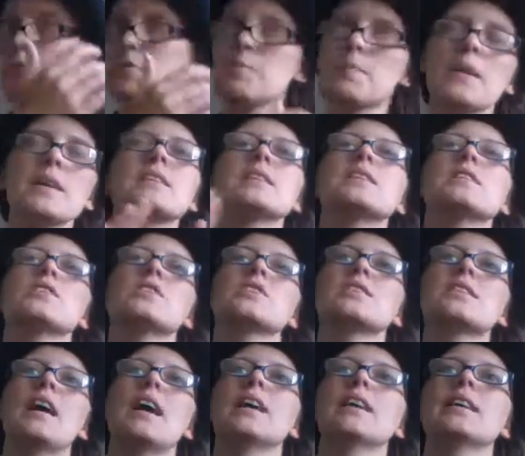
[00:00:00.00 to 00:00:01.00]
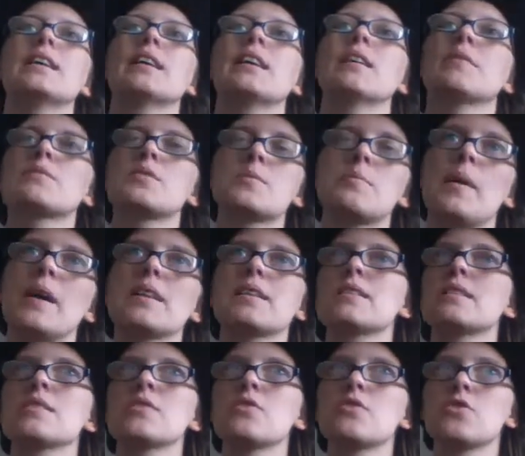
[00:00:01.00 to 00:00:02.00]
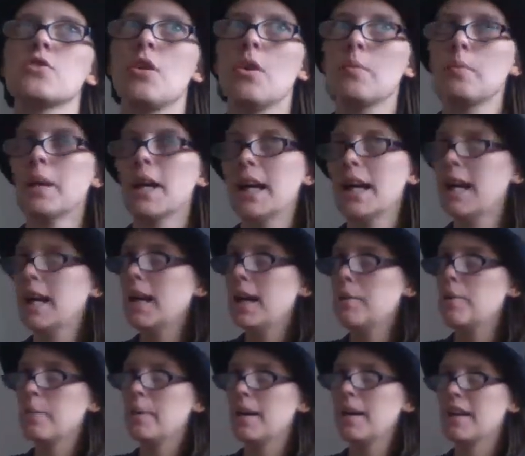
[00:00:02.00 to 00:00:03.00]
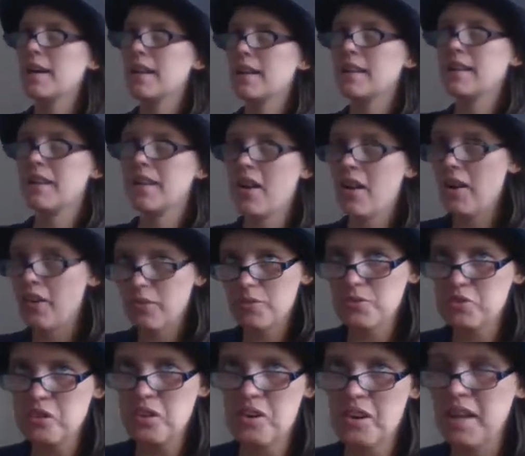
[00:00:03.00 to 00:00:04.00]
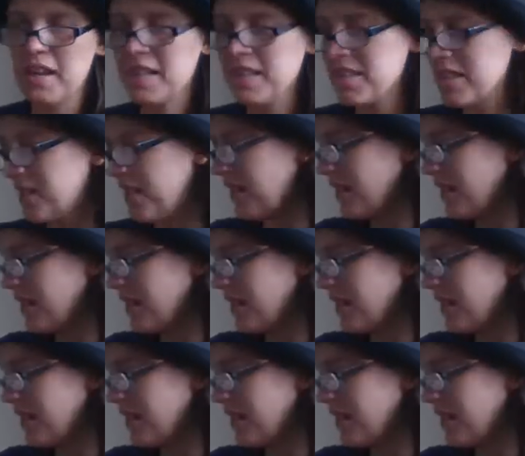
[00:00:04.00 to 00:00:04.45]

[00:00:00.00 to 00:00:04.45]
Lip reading: was basically just taking up space in the shop, being in the aisle trying to